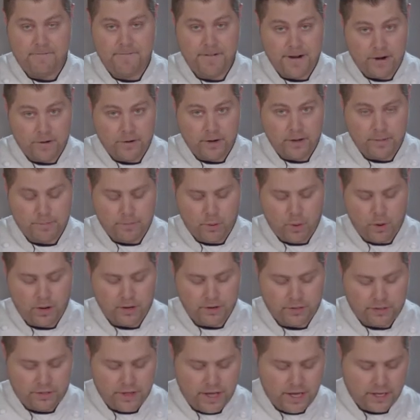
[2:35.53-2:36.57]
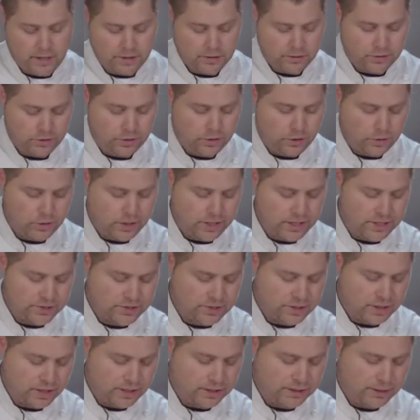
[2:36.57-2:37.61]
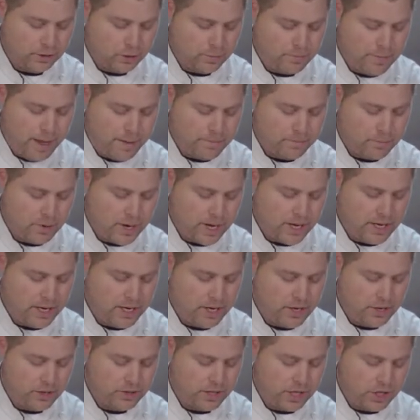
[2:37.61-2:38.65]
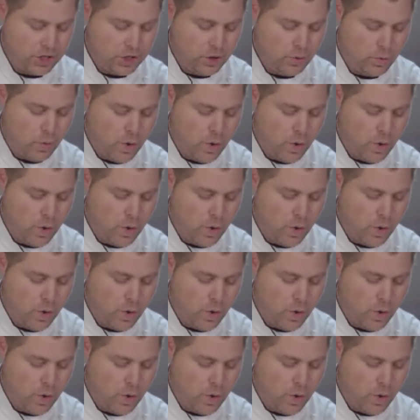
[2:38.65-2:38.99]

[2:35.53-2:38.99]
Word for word: Very important thing, there is a little membrane here that you